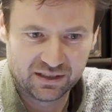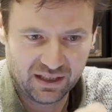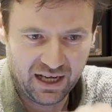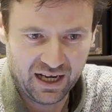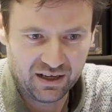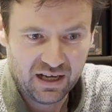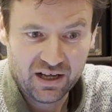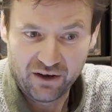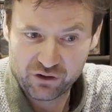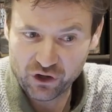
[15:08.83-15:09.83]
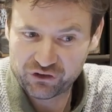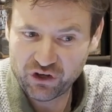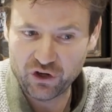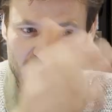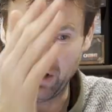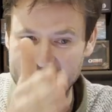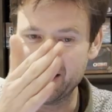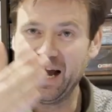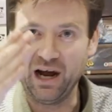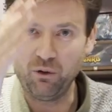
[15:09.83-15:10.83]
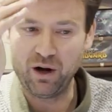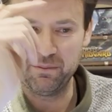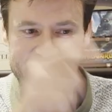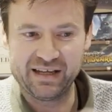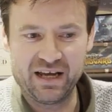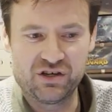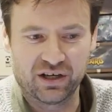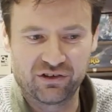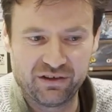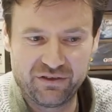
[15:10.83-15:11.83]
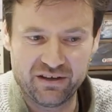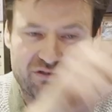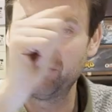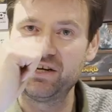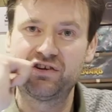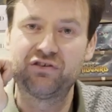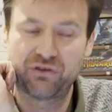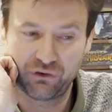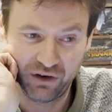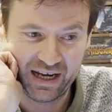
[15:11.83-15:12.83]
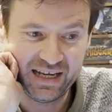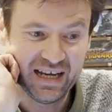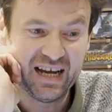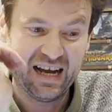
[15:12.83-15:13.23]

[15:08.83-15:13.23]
I've got 2. Right, now I'm in danger, because if this reaches 3